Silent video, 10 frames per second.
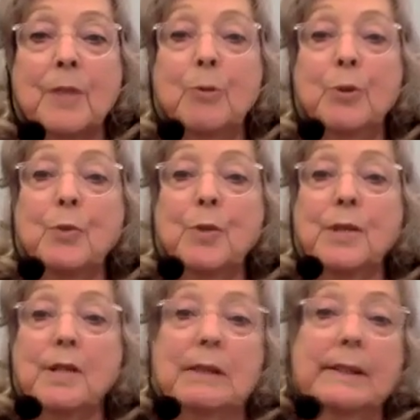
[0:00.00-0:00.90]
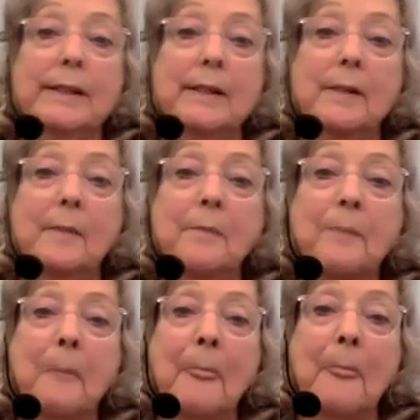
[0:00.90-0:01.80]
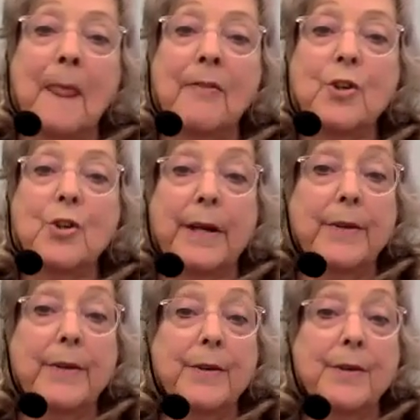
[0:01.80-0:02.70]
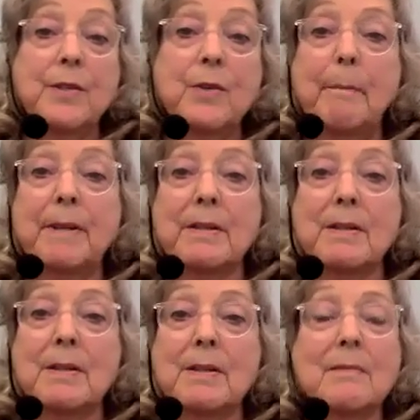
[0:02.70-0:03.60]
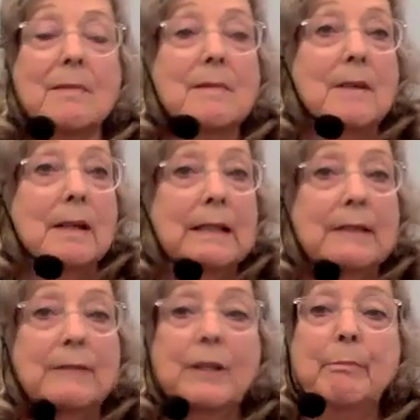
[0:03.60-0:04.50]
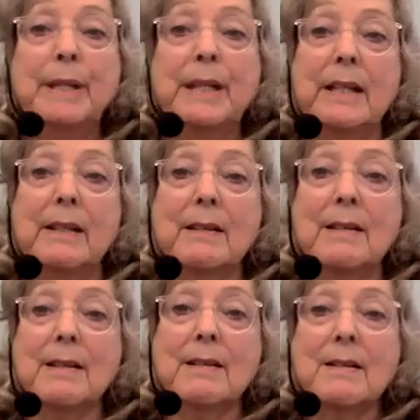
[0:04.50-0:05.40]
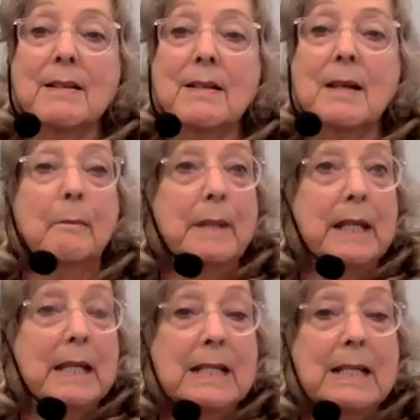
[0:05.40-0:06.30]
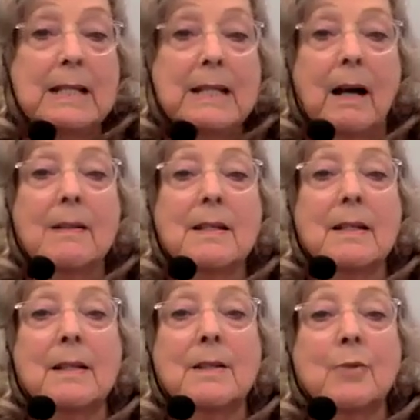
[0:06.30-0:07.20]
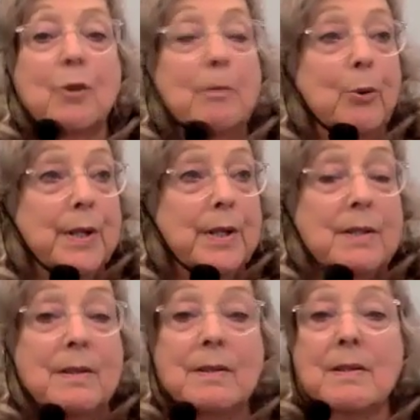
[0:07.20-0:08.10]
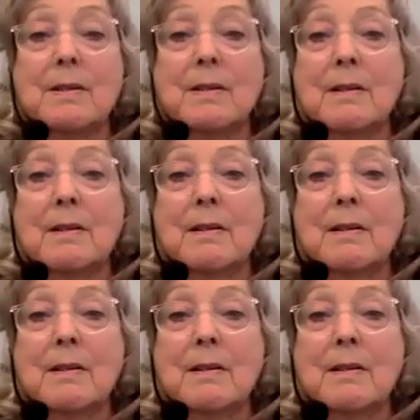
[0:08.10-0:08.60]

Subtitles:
The Buddha was clear that traders in weapons, living beings, meat, intoxicants, or poisons